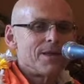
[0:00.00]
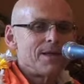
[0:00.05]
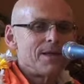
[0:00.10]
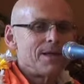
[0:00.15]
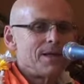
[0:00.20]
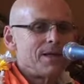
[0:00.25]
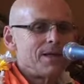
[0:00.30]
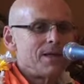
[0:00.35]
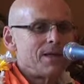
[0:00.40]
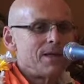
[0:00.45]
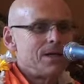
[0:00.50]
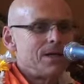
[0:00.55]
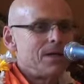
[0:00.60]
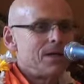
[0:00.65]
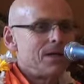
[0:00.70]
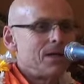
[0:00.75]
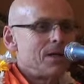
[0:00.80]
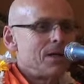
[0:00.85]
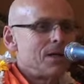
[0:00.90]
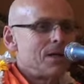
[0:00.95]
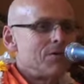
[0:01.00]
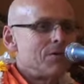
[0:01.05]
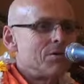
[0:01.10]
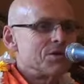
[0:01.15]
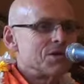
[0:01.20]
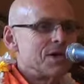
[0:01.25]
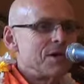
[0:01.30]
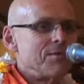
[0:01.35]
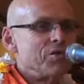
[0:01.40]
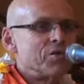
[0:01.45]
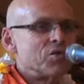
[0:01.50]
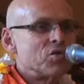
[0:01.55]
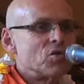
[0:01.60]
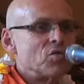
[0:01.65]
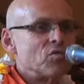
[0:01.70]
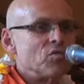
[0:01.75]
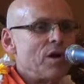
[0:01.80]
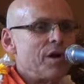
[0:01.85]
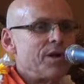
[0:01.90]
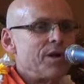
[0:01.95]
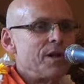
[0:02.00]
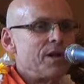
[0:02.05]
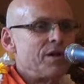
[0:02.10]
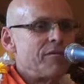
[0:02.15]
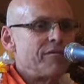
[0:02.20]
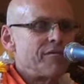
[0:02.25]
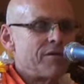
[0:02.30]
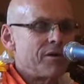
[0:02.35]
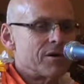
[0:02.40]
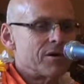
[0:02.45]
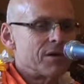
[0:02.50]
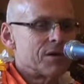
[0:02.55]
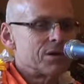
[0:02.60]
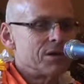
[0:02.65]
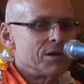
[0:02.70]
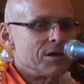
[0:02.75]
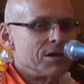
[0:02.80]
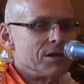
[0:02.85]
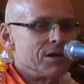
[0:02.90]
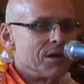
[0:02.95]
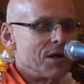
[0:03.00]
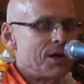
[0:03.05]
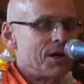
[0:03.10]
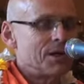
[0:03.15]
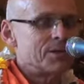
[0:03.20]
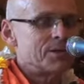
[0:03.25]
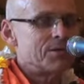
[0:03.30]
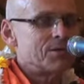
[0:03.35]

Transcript: He was able to run in the forest in the night,